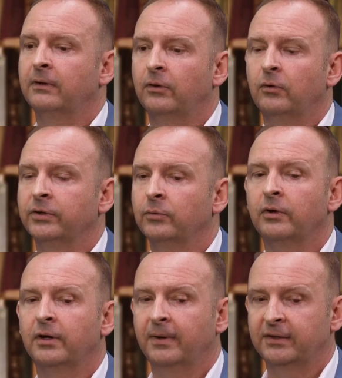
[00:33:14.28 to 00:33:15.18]
are only
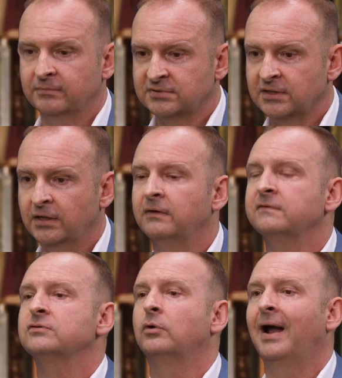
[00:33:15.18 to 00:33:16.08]
worried about
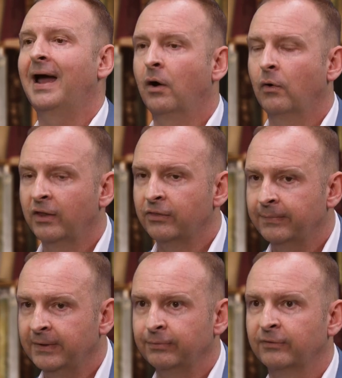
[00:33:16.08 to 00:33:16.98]
themselves or how other
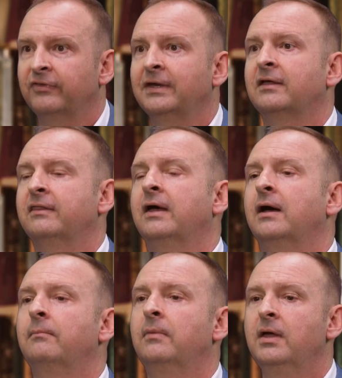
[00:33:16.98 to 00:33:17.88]
people think of
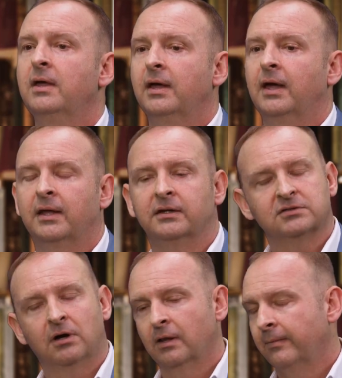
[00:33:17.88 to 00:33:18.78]
them. And
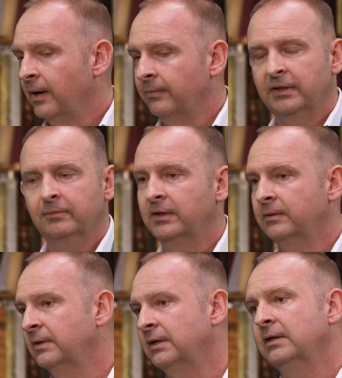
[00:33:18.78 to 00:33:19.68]
it's all about me,
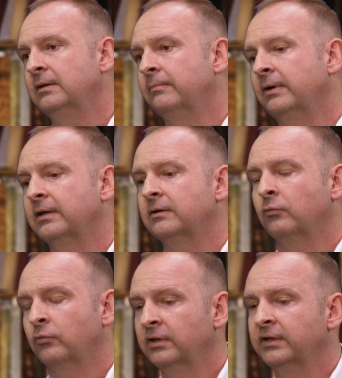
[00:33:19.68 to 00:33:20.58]
me, me. But
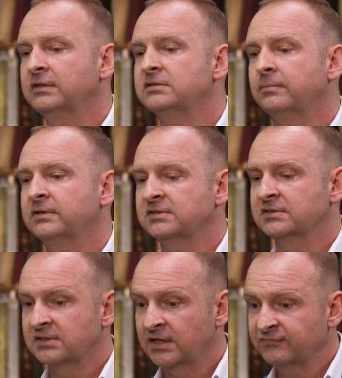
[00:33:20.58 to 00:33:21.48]
really, to be
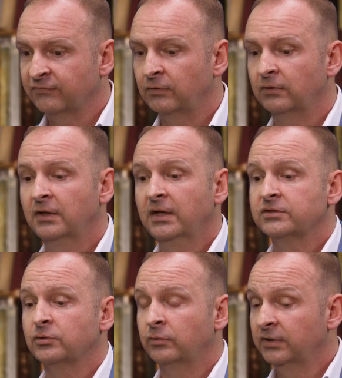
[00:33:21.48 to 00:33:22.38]
successful,
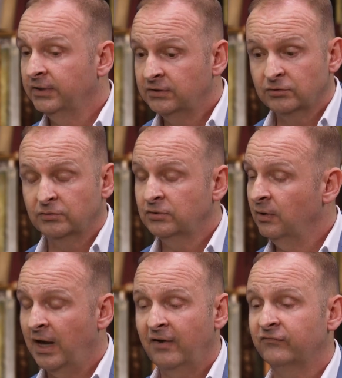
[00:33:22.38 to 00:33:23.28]
to really you
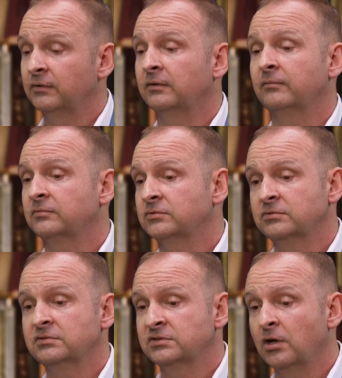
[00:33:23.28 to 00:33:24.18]
have to
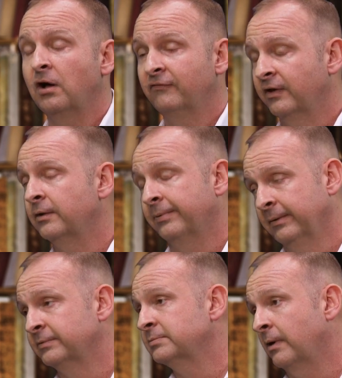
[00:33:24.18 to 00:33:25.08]
solve other
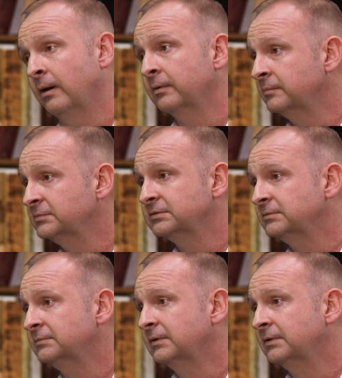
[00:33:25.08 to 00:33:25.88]
people's problems.